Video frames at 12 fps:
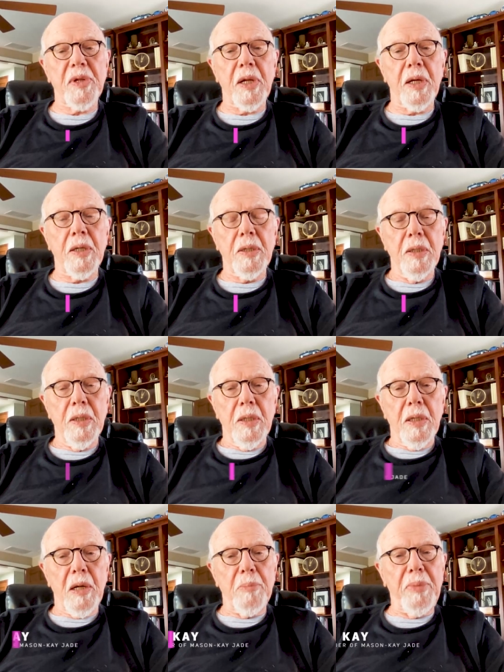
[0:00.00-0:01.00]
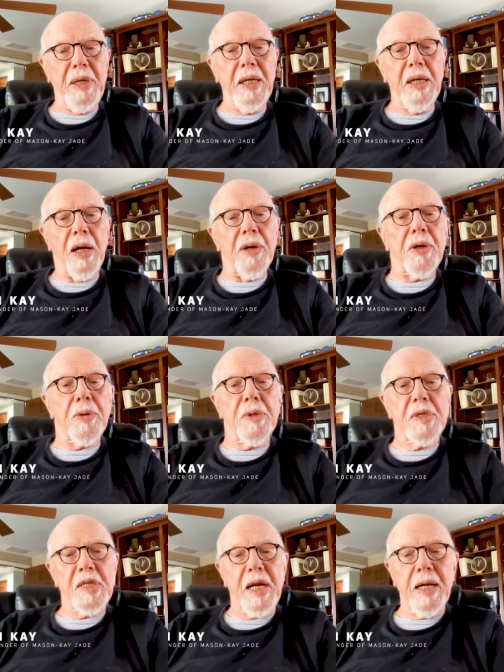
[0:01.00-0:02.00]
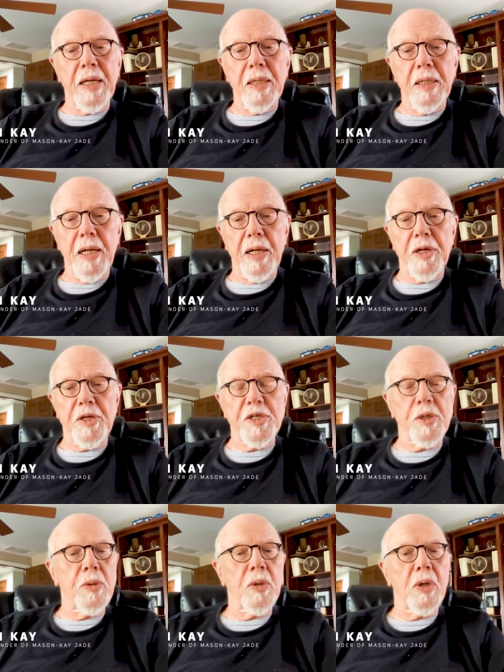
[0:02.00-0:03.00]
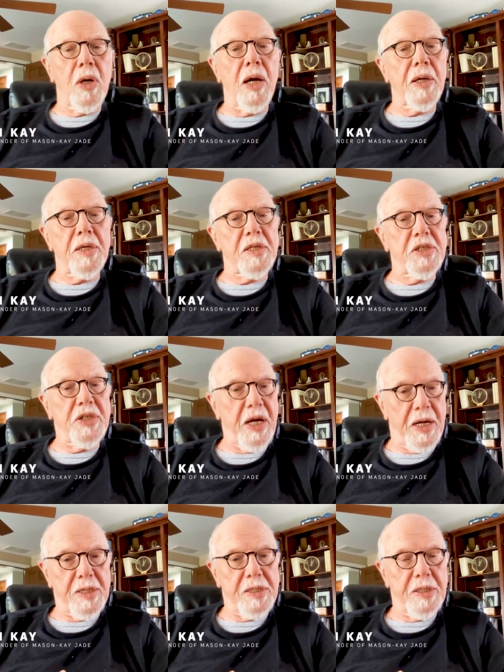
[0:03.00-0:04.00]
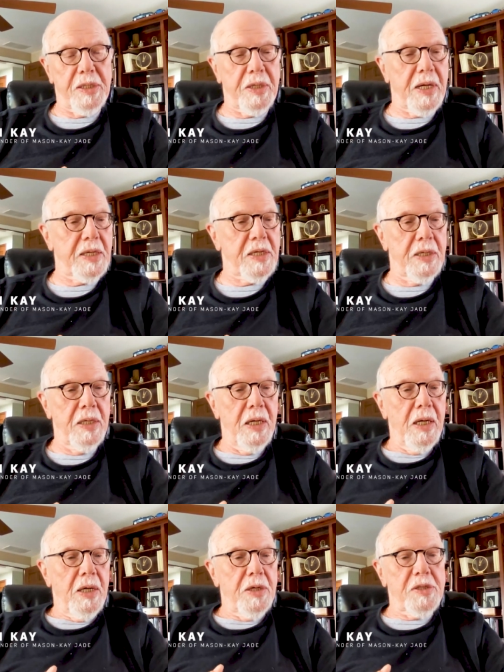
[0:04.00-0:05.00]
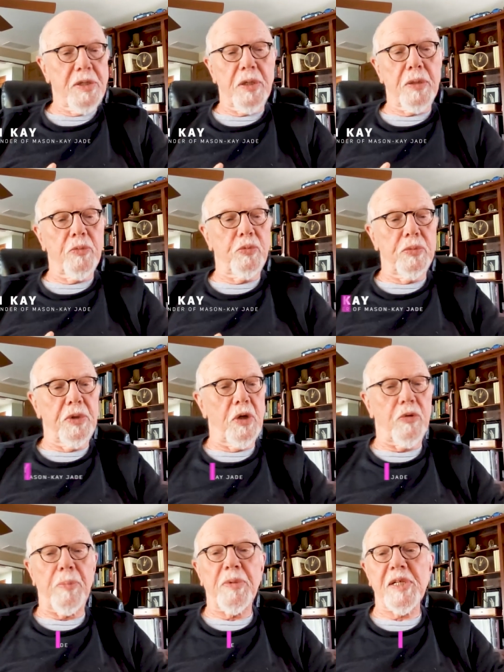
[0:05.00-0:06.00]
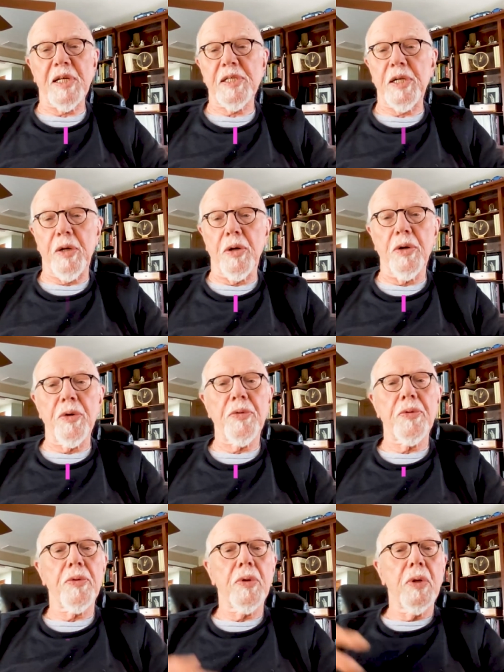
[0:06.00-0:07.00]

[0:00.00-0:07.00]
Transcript: with a, a bi under his head and a tsung on his chest. That's it. Tsung, you know, represents the earth,